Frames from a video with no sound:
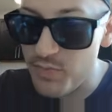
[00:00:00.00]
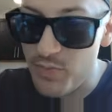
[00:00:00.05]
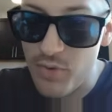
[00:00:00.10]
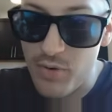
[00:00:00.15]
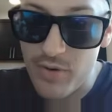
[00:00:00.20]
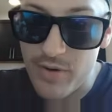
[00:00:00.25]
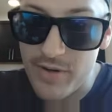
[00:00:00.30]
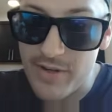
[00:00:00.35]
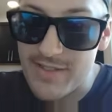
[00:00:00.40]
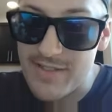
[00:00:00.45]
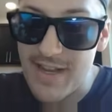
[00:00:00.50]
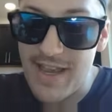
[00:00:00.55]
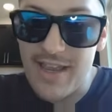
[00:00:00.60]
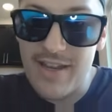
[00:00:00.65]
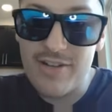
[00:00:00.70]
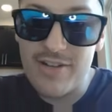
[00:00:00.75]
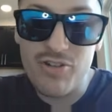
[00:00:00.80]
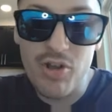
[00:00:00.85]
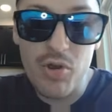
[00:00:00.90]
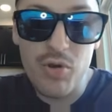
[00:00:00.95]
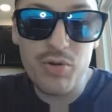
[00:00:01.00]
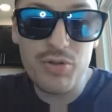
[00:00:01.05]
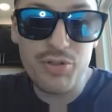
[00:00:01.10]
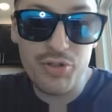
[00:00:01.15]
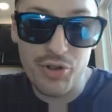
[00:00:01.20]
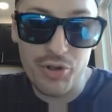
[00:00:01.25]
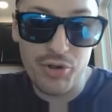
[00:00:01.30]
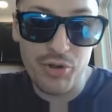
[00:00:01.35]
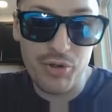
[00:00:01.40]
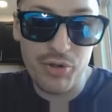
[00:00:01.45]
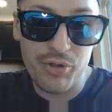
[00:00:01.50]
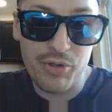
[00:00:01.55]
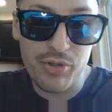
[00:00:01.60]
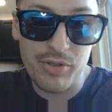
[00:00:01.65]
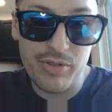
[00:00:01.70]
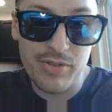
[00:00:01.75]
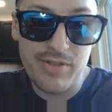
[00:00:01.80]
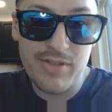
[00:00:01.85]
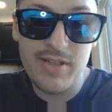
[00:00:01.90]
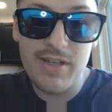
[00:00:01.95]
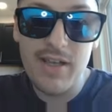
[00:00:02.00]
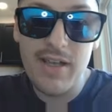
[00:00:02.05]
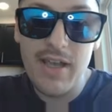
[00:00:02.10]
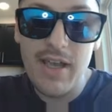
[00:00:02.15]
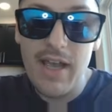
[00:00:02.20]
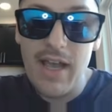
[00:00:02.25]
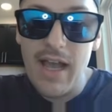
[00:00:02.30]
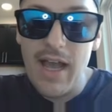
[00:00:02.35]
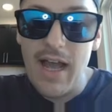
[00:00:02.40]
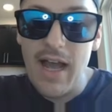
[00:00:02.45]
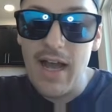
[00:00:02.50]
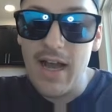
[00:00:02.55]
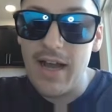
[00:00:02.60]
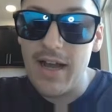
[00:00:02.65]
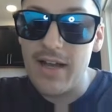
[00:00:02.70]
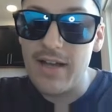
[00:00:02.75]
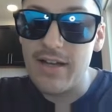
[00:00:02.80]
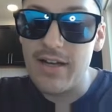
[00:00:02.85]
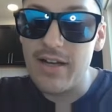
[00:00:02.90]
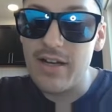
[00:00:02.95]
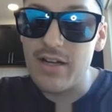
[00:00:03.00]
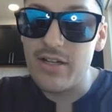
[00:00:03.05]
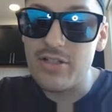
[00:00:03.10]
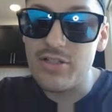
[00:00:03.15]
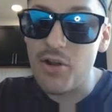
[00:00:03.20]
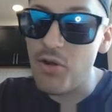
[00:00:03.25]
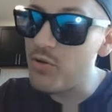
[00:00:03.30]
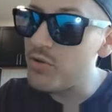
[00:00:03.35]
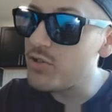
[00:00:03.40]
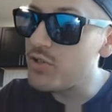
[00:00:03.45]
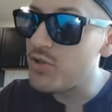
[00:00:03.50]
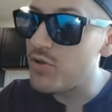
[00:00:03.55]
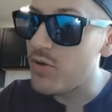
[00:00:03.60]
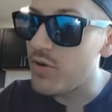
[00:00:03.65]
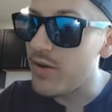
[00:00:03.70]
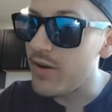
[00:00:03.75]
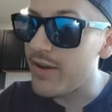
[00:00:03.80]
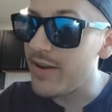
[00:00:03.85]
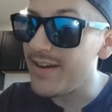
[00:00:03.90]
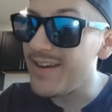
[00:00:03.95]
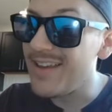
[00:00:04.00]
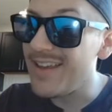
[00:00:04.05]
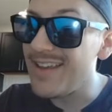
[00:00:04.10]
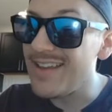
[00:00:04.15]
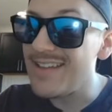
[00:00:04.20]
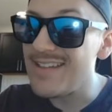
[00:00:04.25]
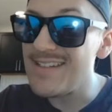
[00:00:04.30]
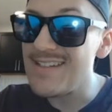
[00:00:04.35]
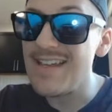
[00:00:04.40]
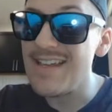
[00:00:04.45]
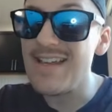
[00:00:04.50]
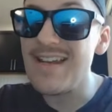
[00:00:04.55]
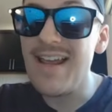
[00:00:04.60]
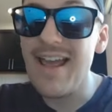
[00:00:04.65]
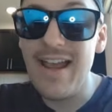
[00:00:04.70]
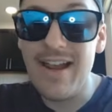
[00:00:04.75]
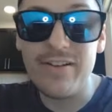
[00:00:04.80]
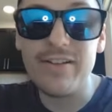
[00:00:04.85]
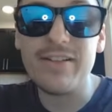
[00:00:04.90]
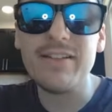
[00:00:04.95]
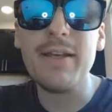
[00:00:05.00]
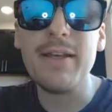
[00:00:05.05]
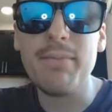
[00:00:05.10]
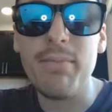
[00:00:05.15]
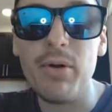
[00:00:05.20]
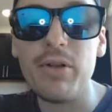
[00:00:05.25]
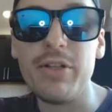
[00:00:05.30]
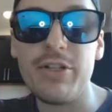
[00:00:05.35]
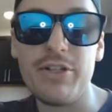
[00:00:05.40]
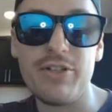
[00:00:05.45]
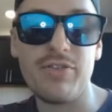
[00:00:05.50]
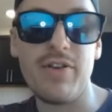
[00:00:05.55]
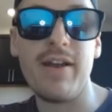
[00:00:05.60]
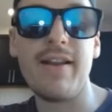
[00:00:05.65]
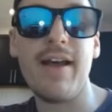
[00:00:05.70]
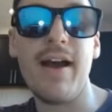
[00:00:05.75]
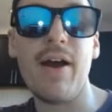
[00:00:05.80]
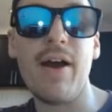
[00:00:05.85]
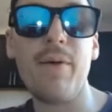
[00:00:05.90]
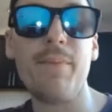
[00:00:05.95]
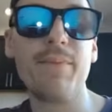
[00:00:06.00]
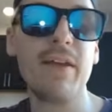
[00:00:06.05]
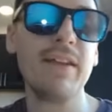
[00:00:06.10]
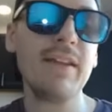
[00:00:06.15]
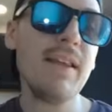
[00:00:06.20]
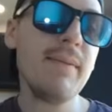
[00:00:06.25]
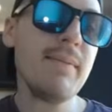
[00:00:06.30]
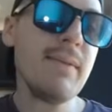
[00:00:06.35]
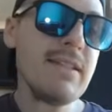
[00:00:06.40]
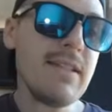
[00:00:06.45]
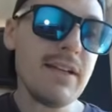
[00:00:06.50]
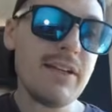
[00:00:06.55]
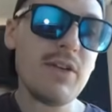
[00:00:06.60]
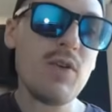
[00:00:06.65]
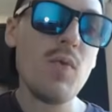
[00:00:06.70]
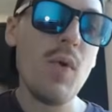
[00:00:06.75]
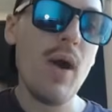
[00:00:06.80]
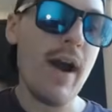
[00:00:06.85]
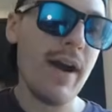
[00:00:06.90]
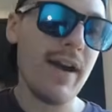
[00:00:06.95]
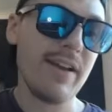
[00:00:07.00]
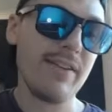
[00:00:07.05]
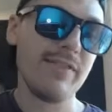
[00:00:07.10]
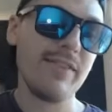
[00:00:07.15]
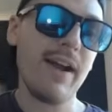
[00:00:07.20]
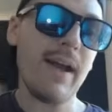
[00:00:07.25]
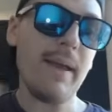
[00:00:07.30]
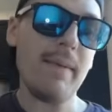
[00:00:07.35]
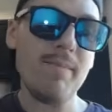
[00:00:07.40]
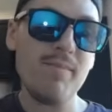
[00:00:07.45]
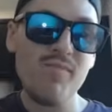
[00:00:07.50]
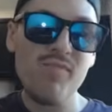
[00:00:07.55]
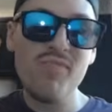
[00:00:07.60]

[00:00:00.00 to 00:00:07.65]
boys and Doge girls. Dogecoin is inherently bullish right now. And let me tell you why, right?